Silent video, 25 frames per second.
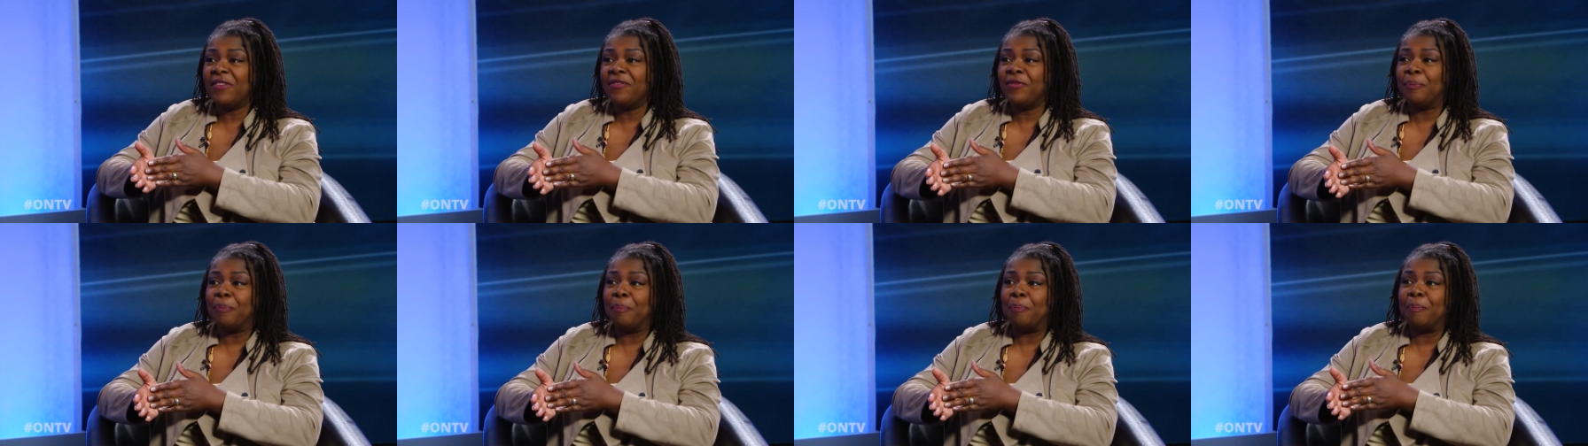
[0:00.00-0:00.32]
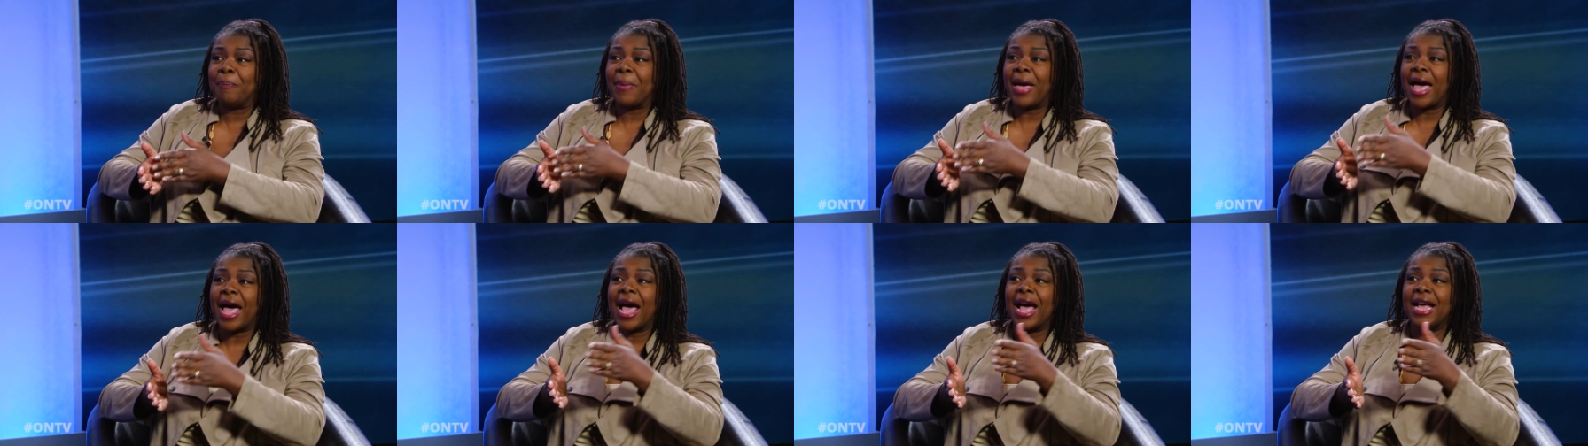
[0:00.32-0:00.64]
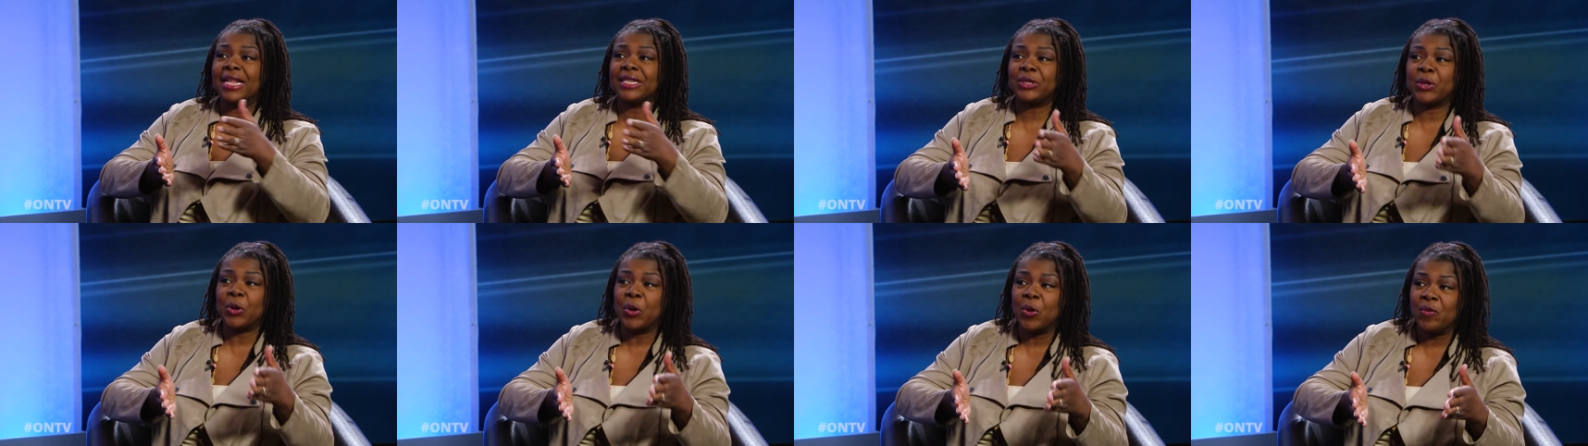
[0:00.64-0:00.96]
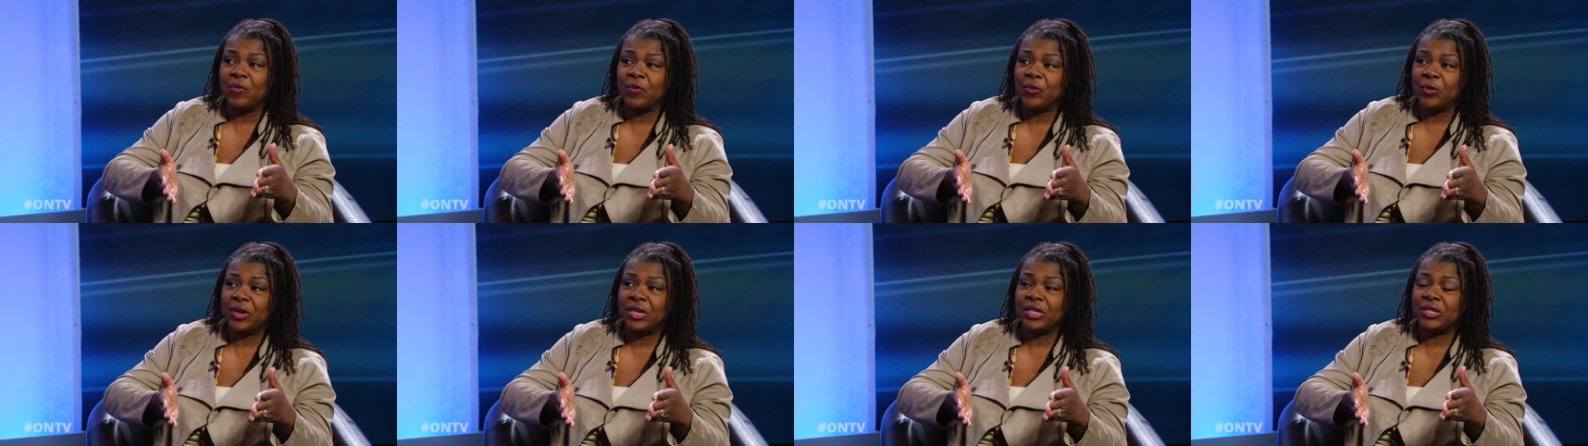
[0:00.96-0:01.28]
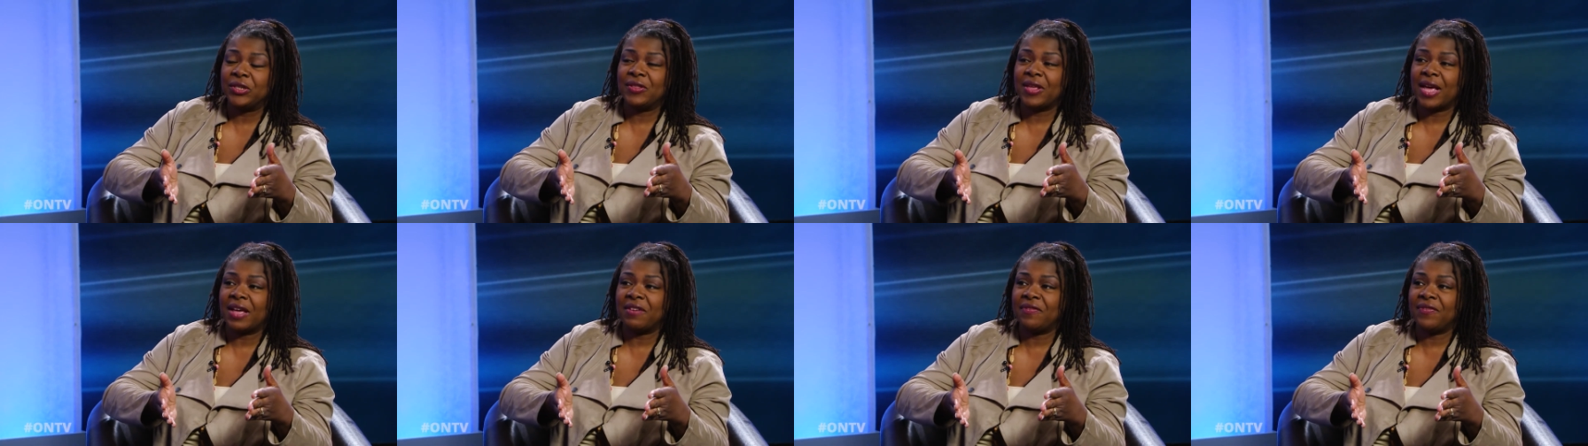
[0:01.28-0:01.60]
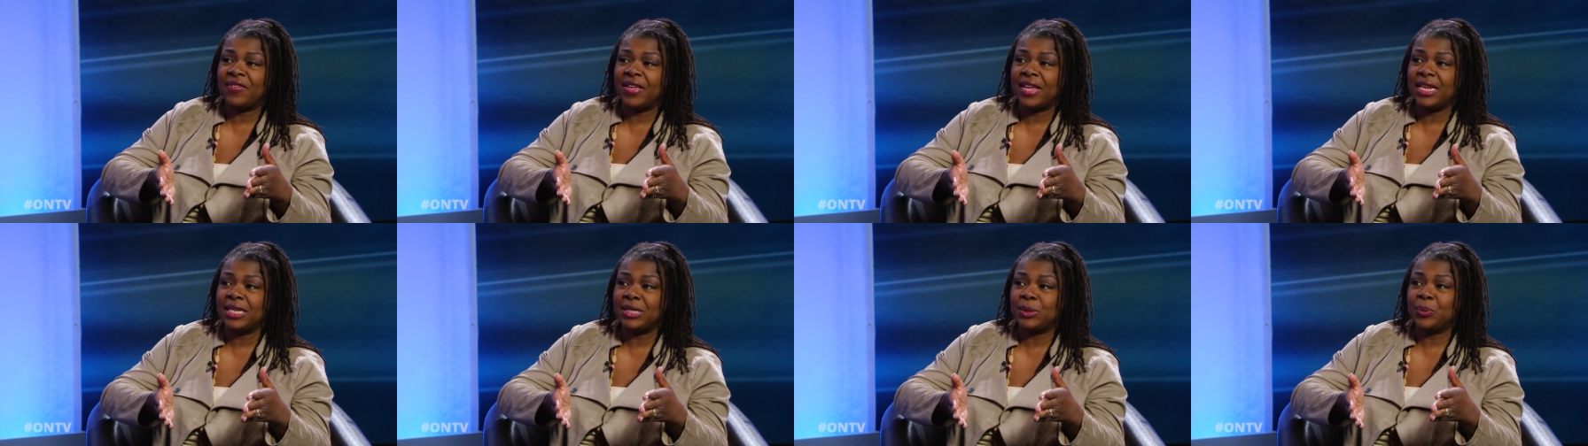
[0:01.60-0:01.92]
of pass over into that
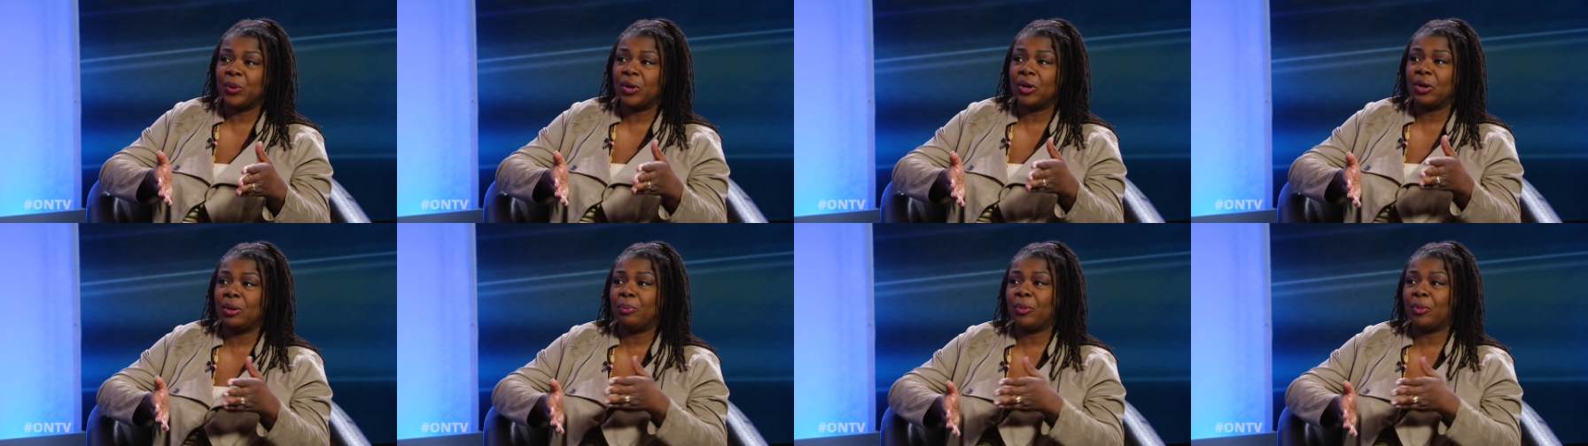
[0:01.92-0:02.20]
phase where